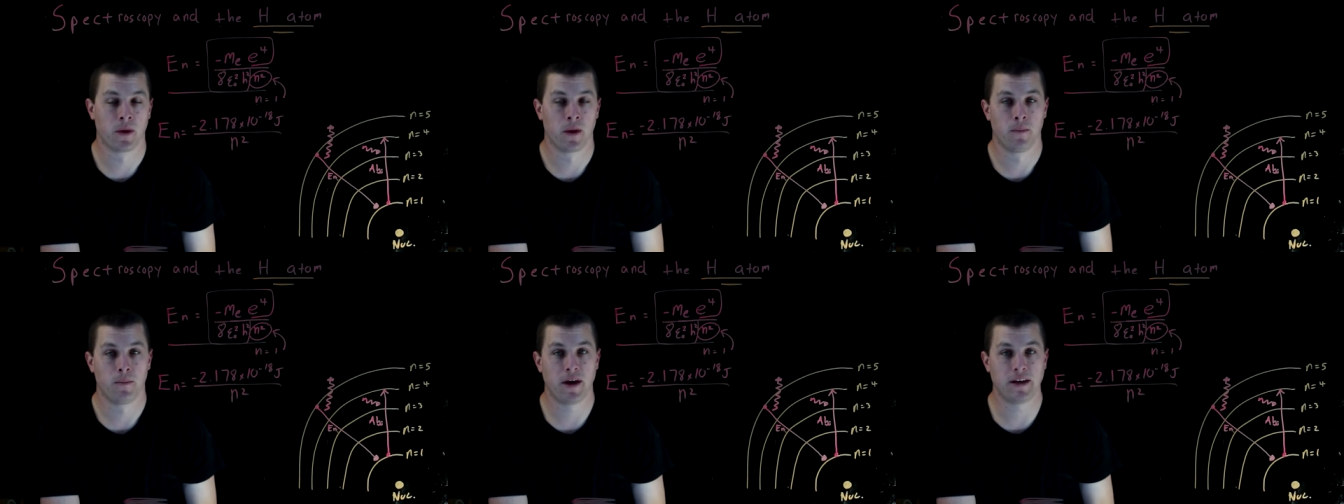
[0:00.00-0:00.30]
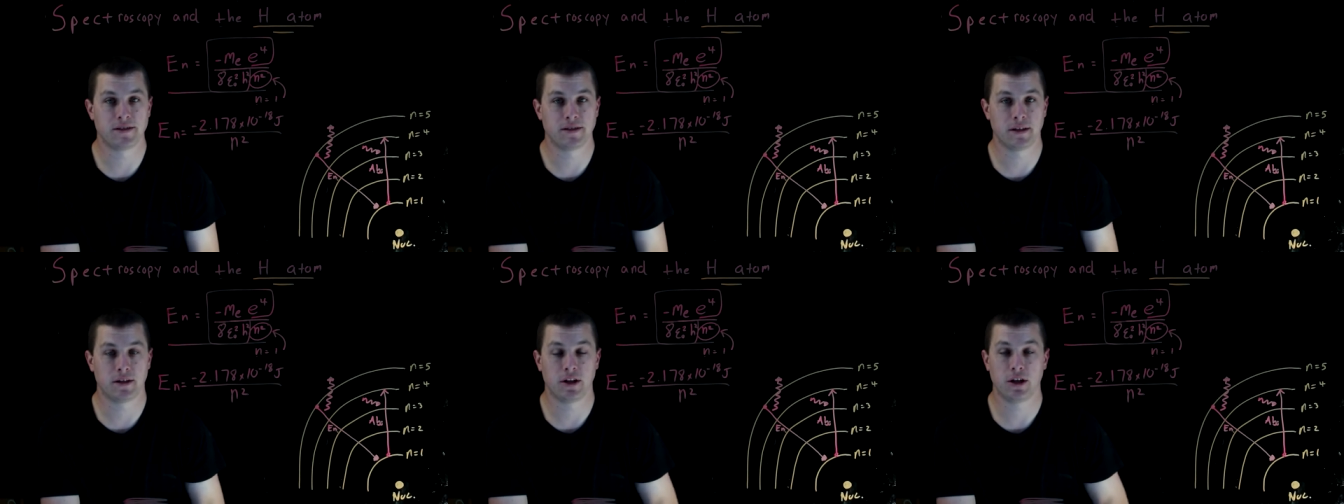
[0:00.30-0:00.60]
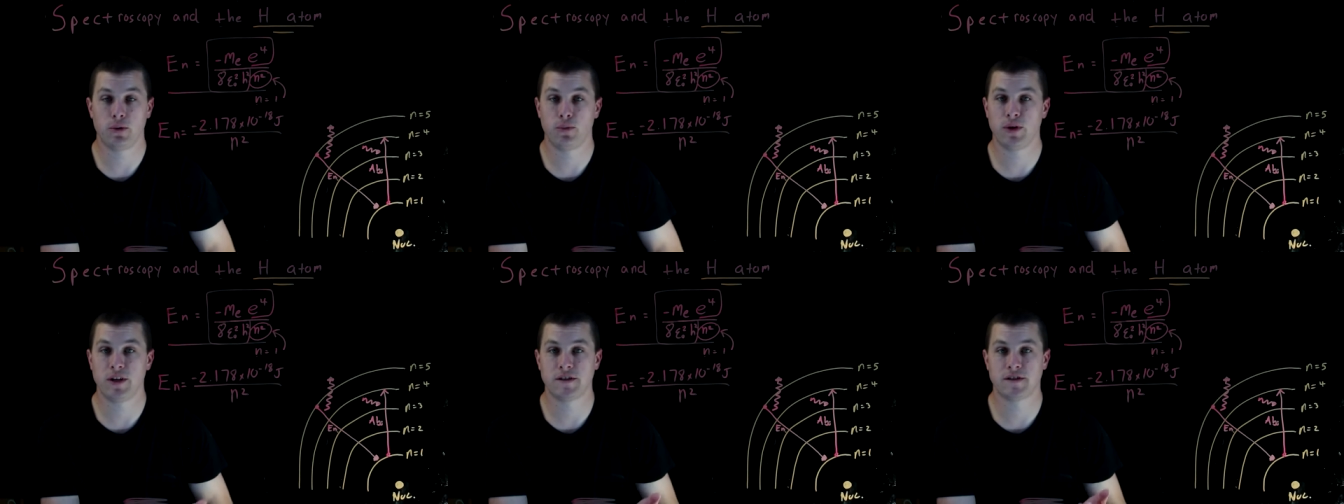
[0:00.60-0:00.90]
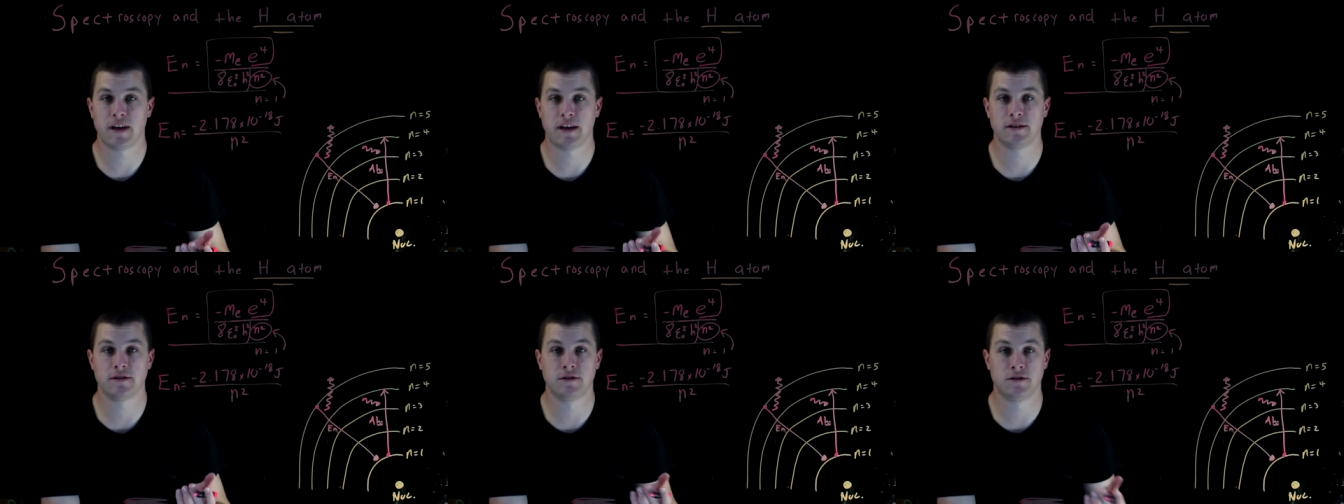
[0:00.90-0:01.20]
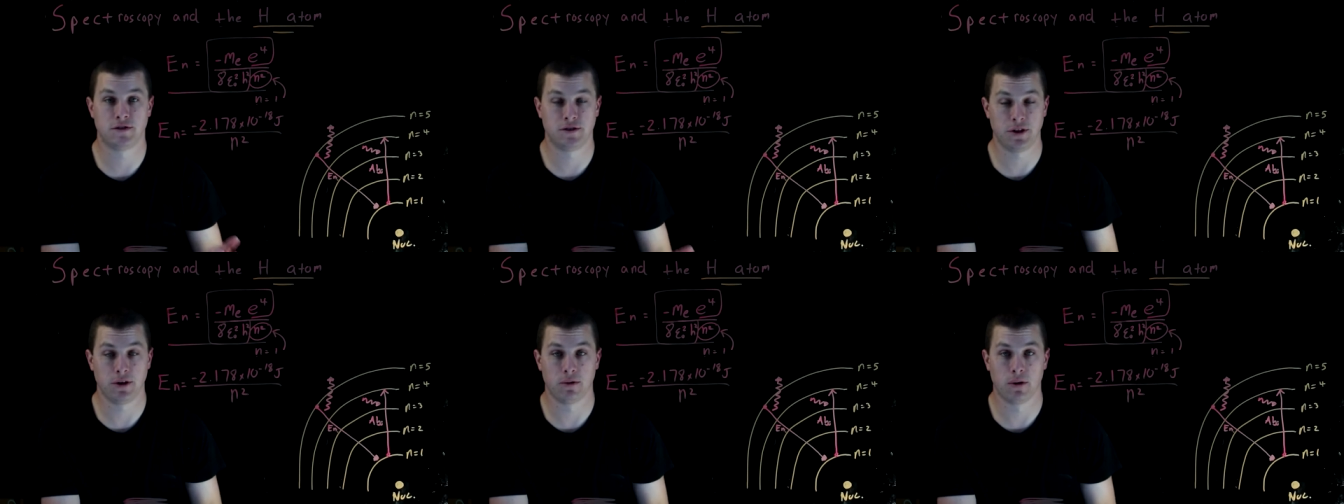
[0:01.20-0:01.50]
Basically, we set
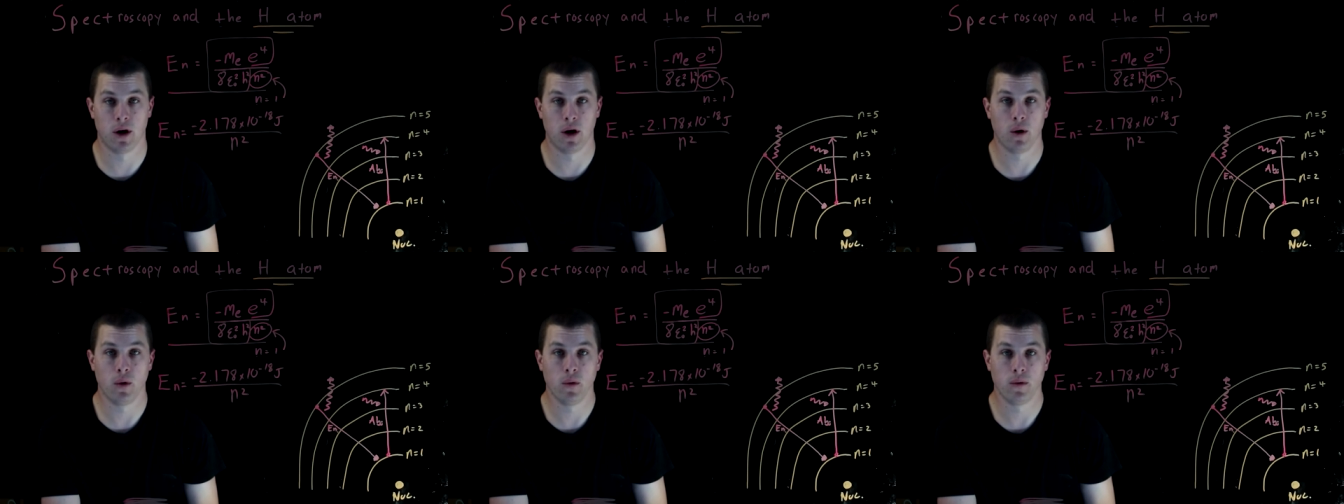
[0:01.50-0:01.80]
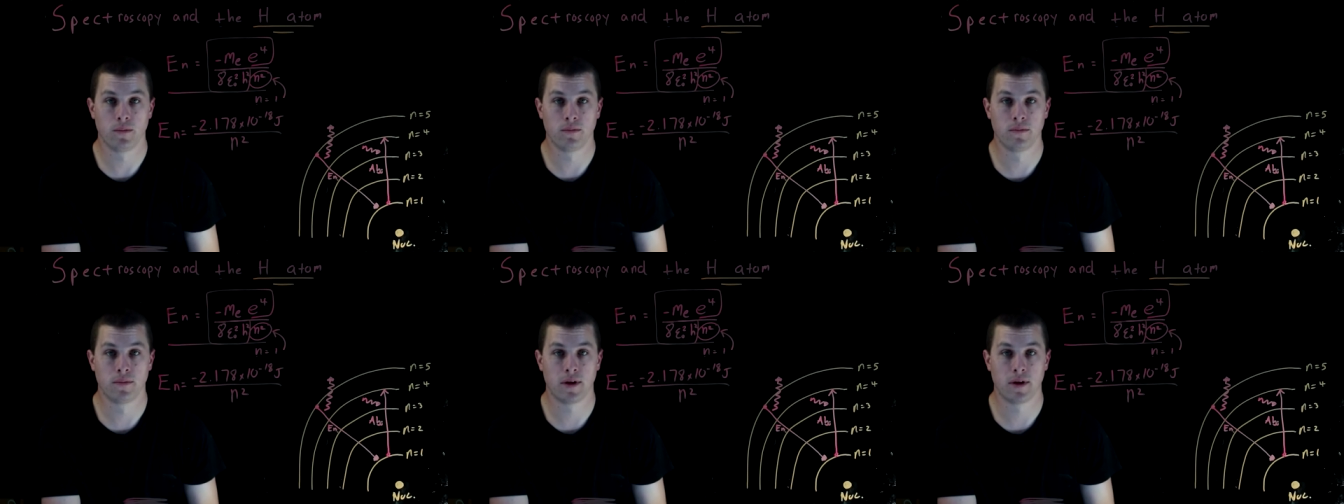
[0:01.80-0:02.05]
0